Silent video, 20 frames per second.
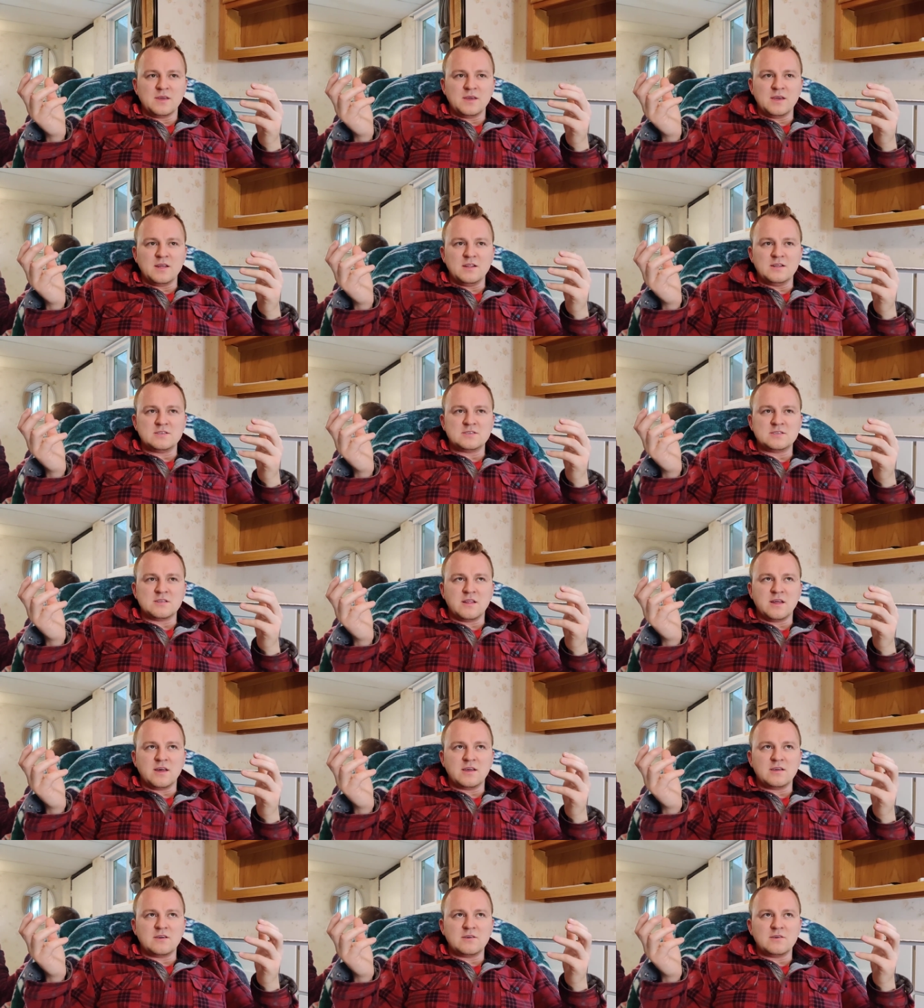And it's
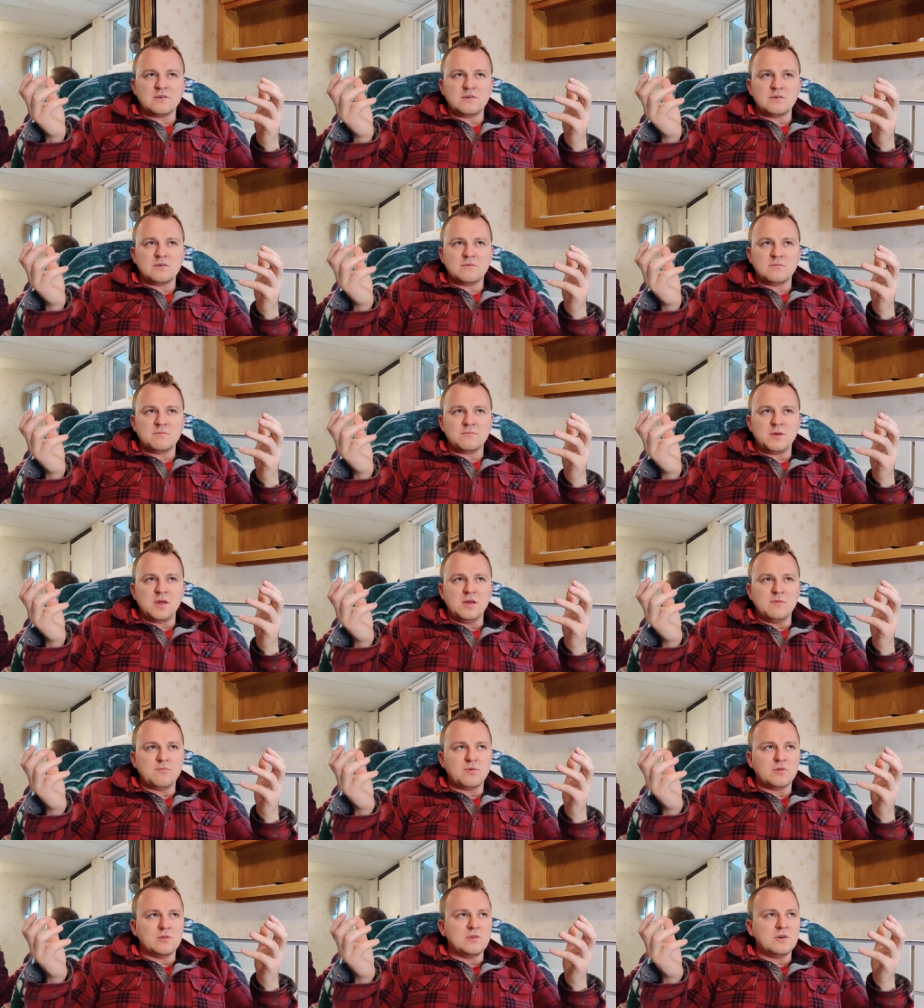like
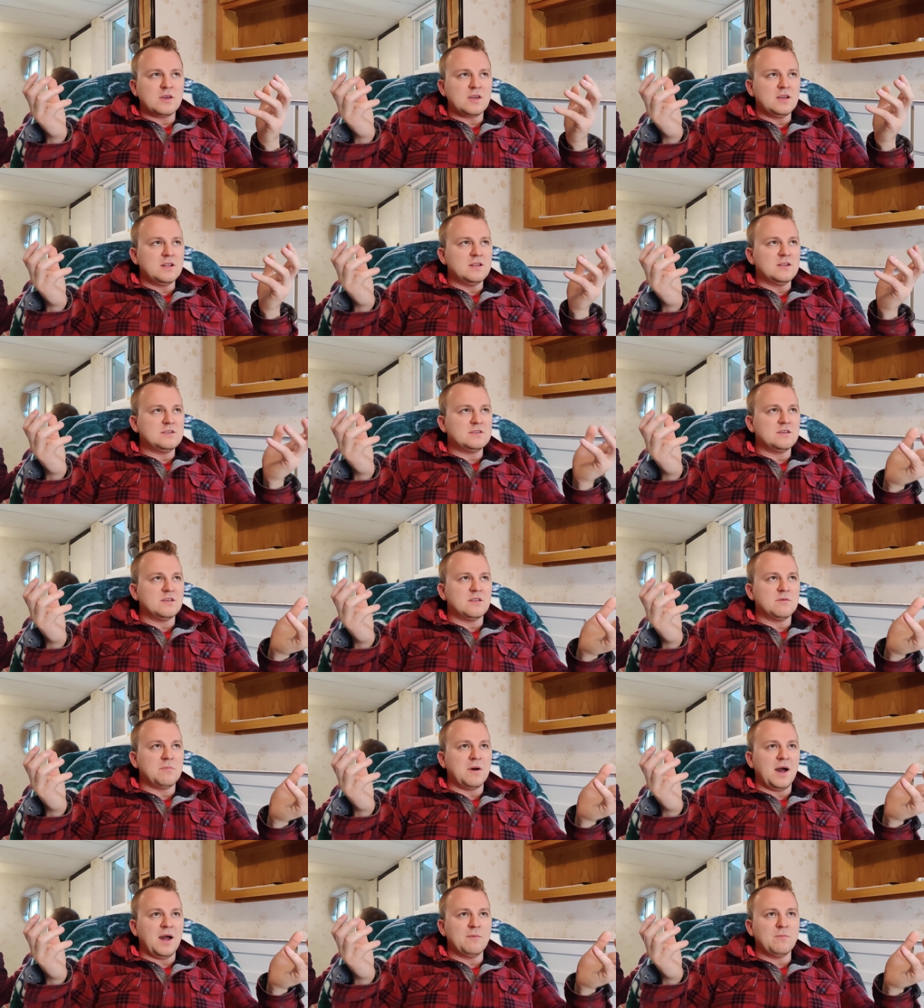people looking into
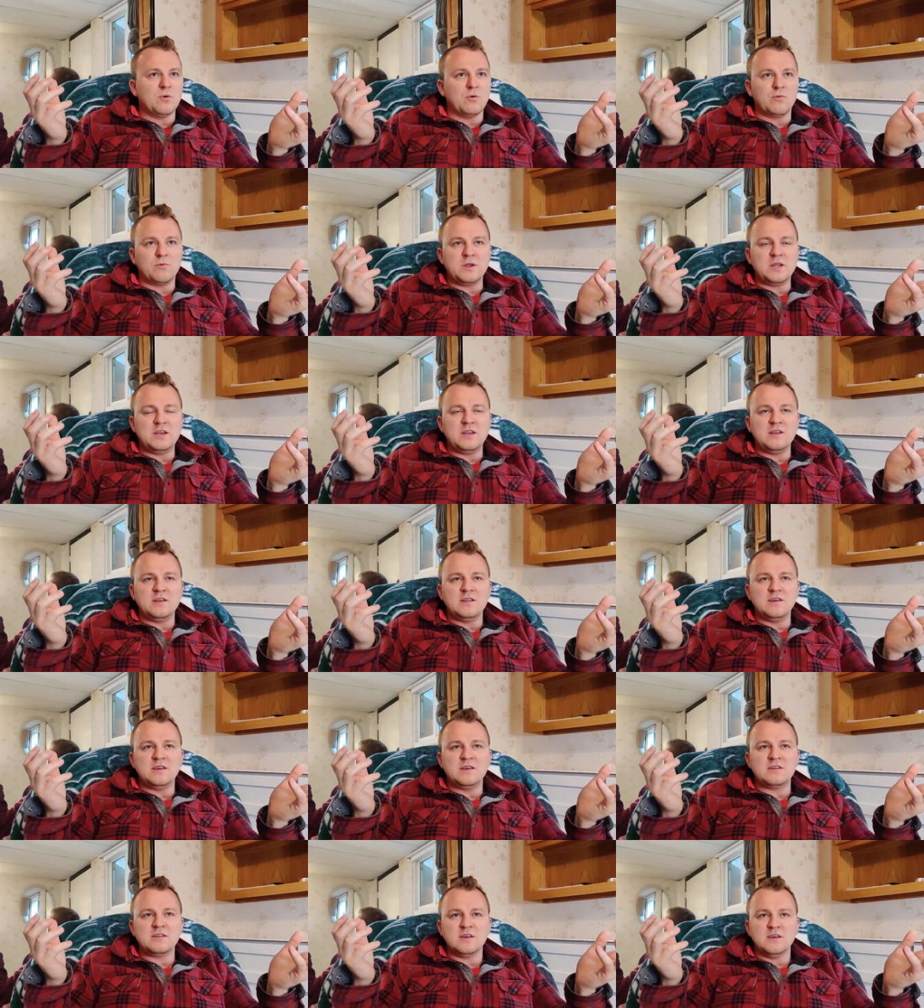the Bible, reading
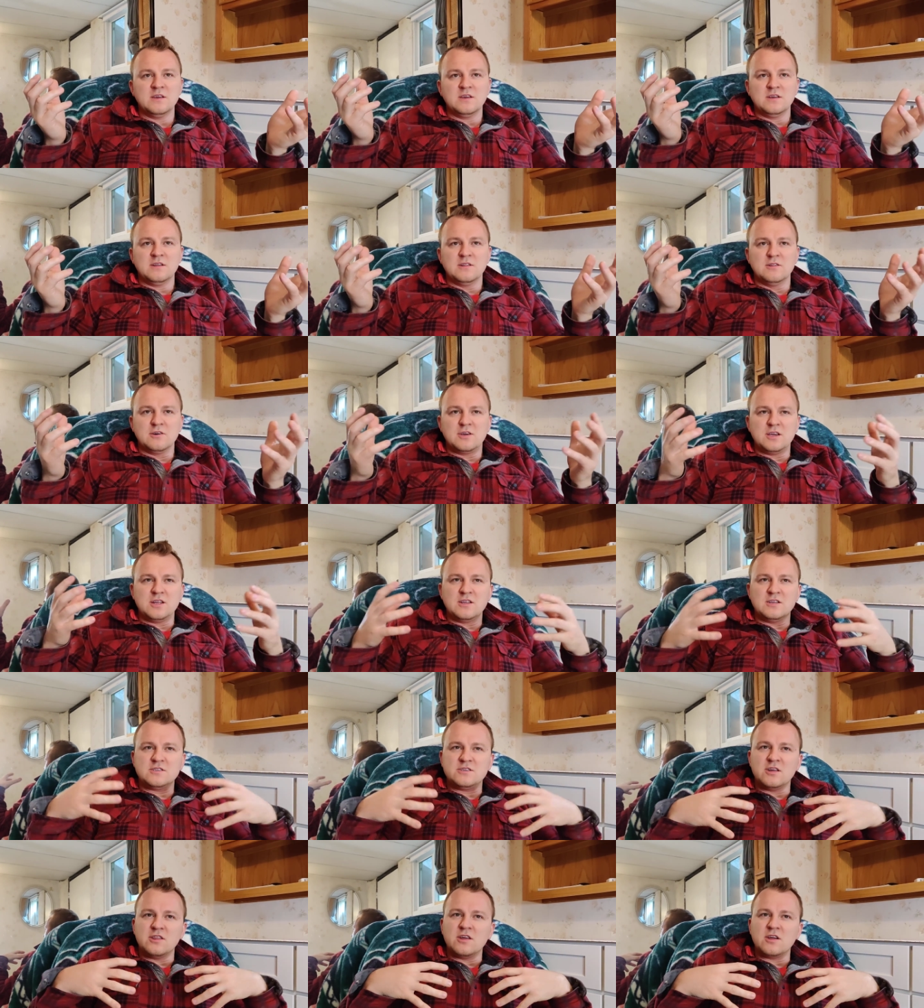it, looking
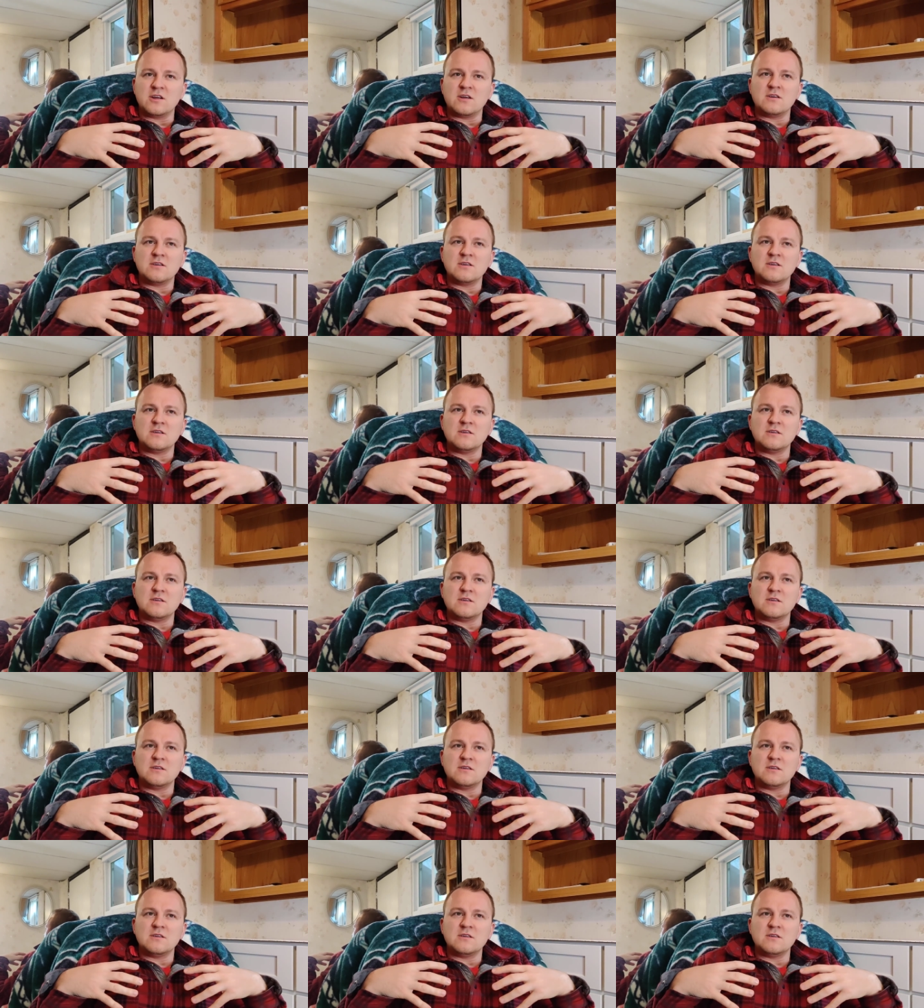into their...